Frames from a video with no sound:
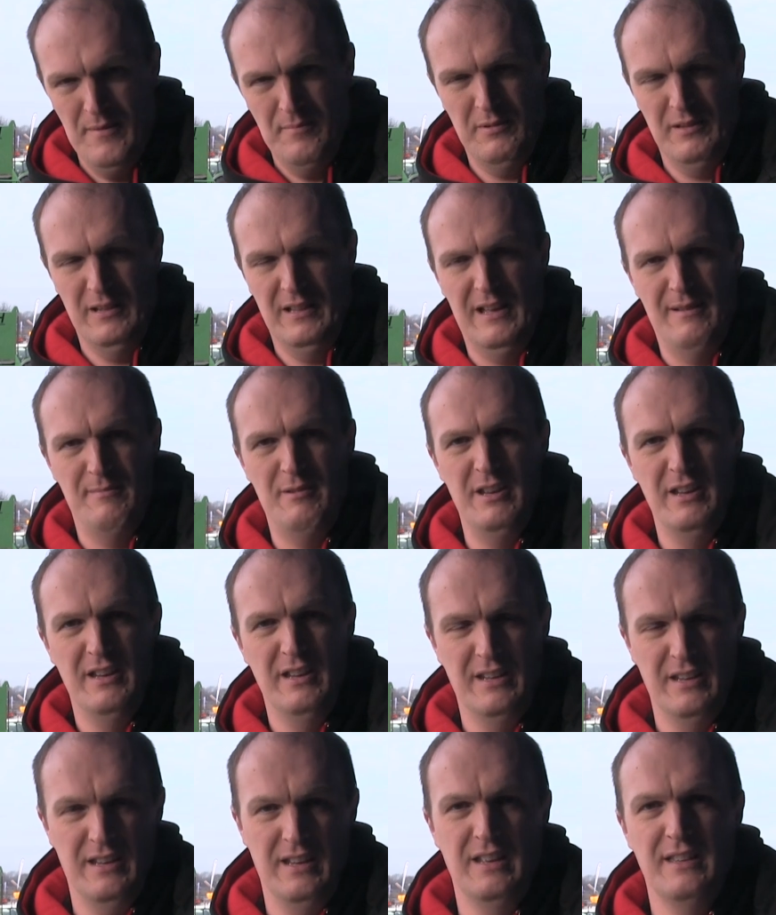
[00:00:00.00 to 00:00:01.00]
But Lamma
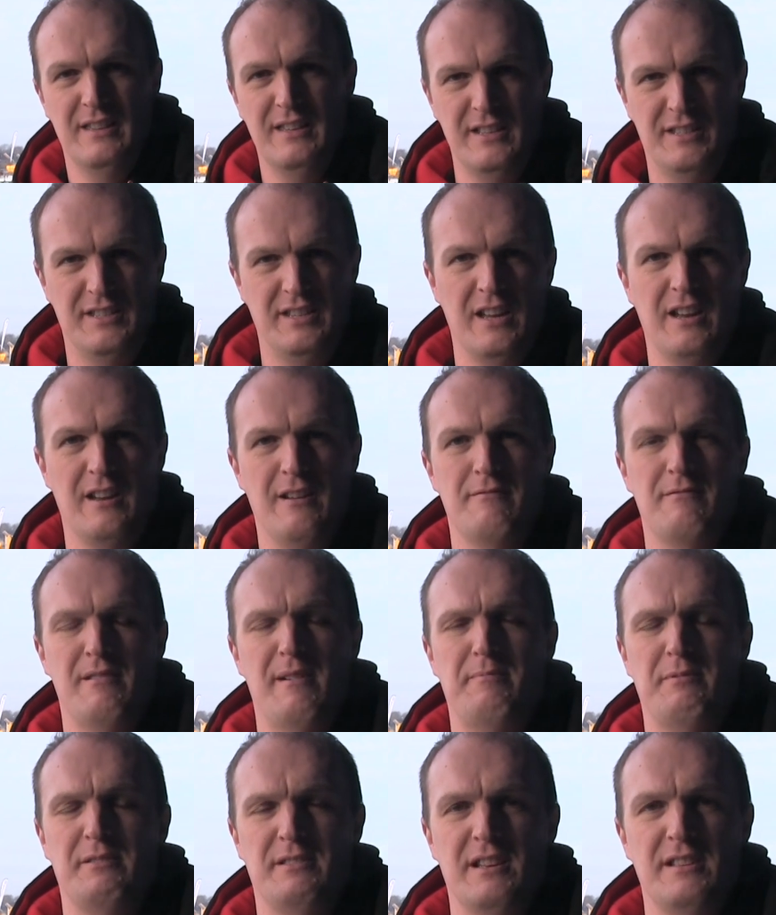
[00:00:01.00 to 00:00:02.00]
this year
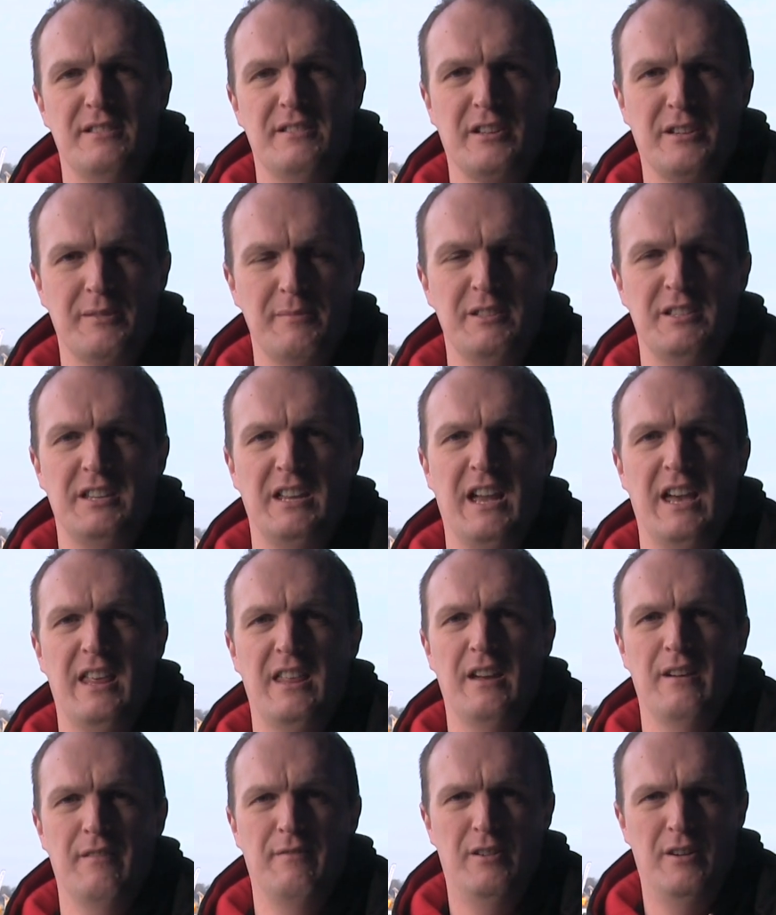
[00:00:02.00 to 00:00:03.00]
represents a coming
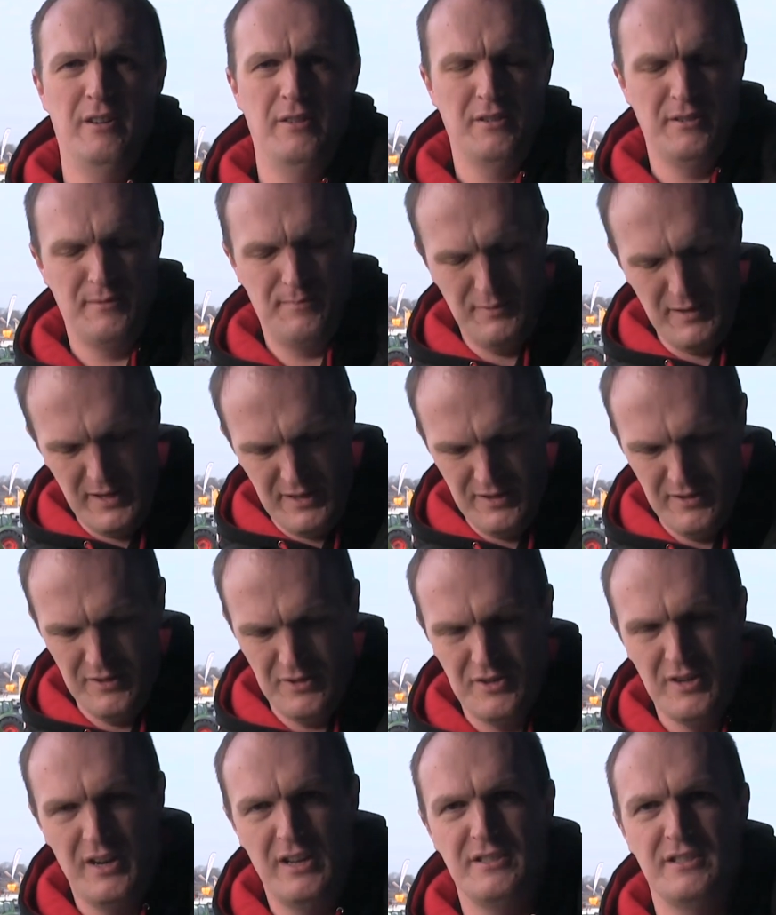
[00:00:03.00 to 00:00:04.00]
together of all those brand new
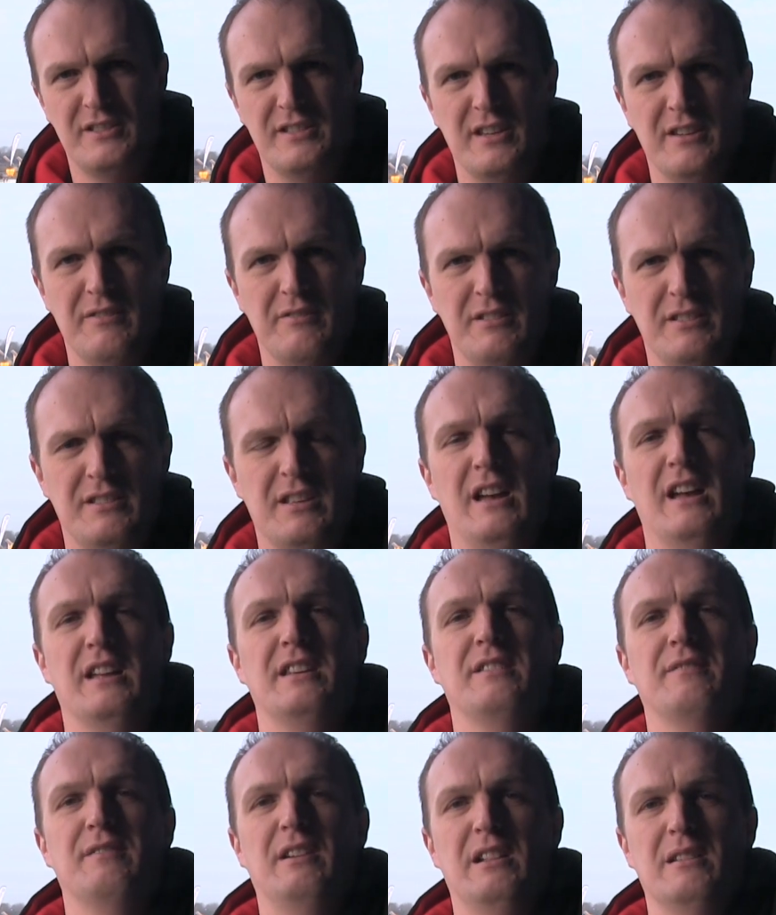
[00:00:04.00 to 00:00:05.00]
tractor series
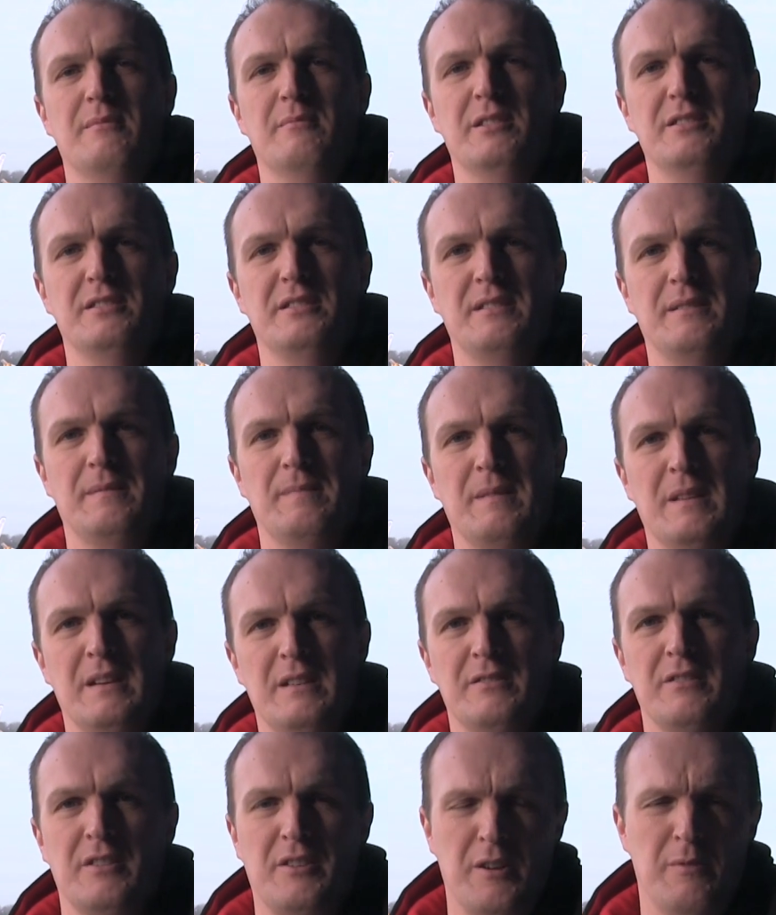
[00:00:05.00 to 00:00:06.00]
and developments.
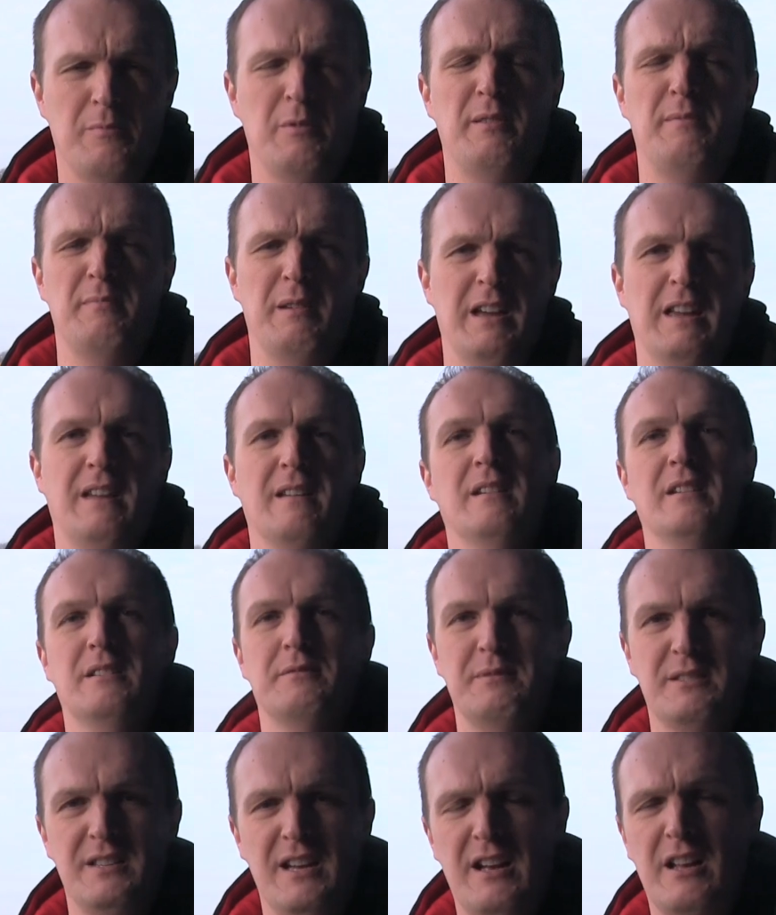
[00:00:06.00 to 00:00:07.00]
So come with me
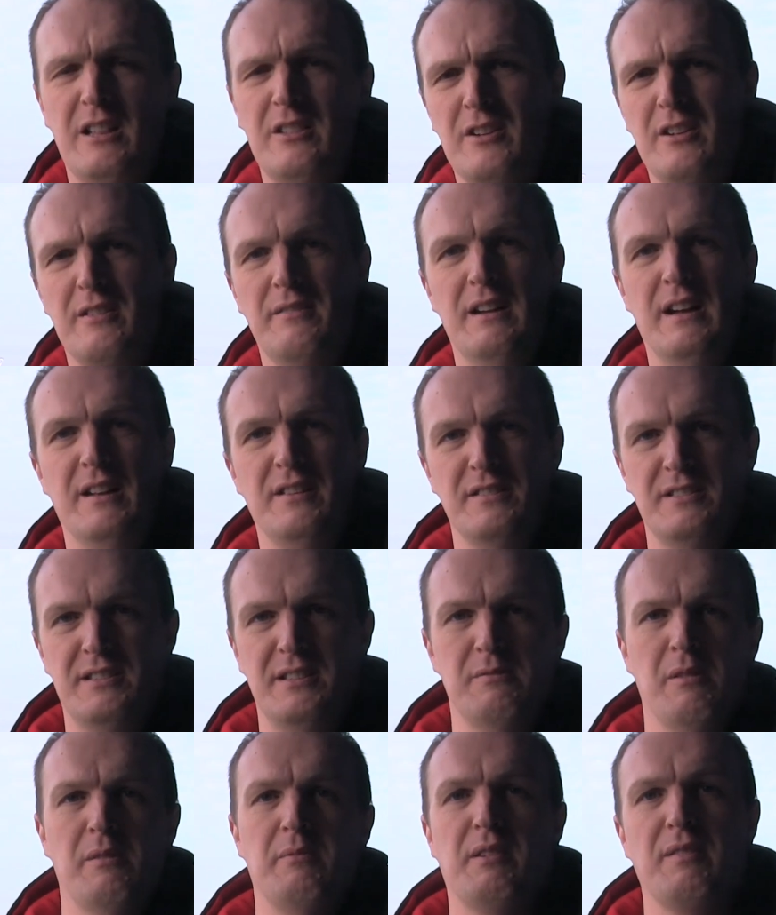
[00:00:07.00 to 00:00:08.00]
as we take a look around and
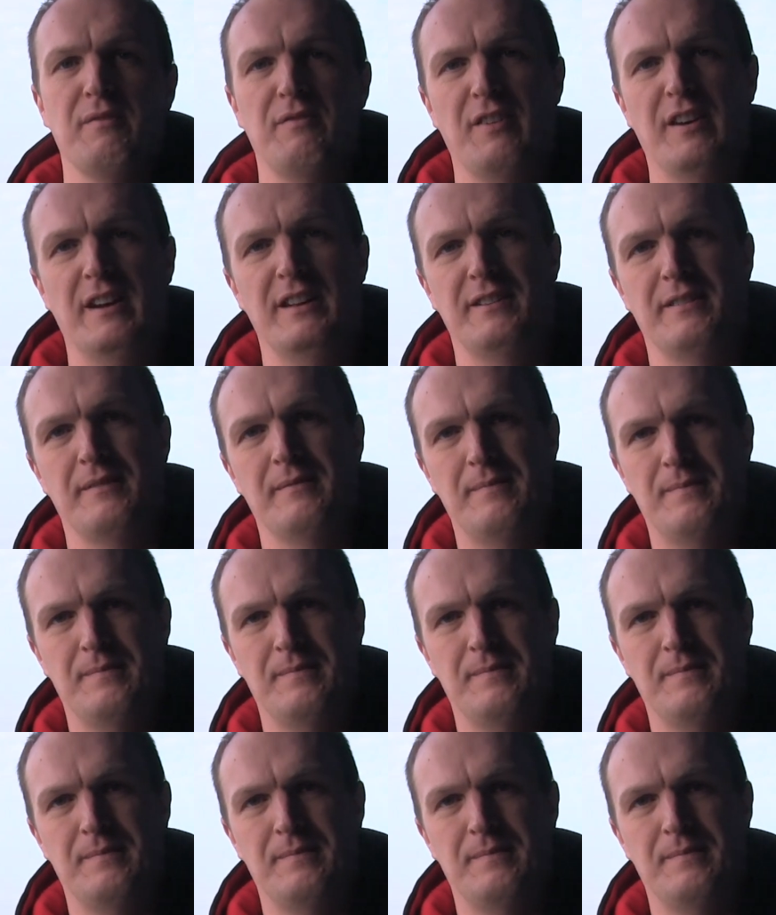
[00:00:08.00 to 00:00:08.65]
see what we can find.